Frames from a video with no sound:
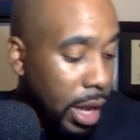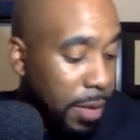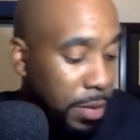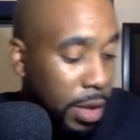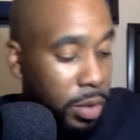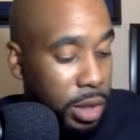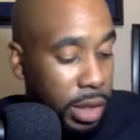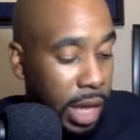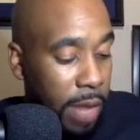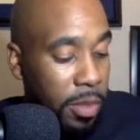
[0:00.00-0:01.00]
APA was
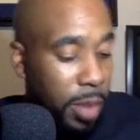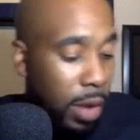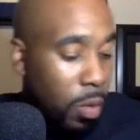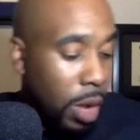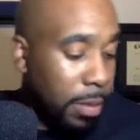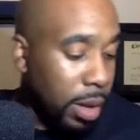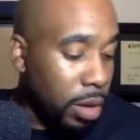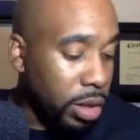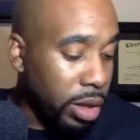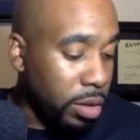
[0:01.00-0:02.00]
established by white male
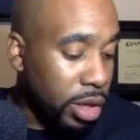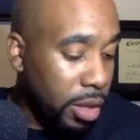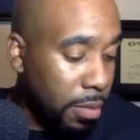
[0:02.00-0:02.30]
leadership,